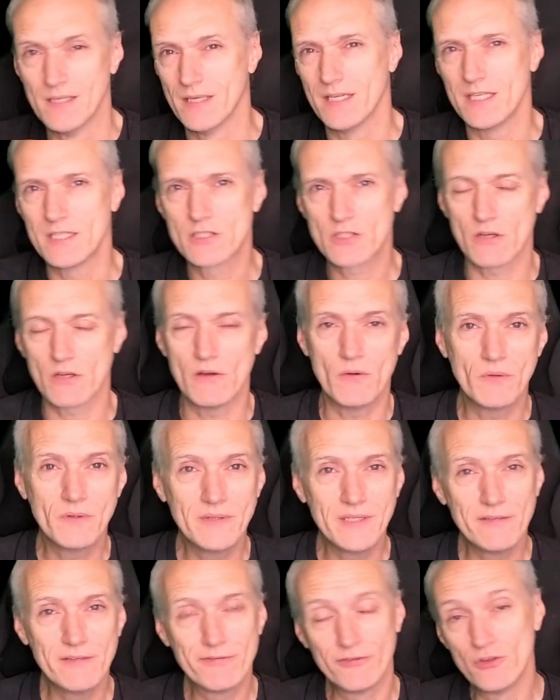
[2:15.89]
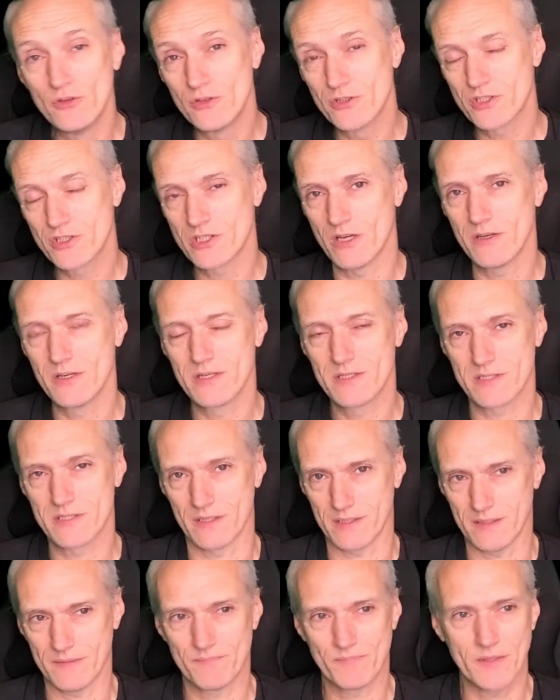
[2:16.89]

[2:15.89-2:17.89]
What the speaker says: It's got only 4 songs on it.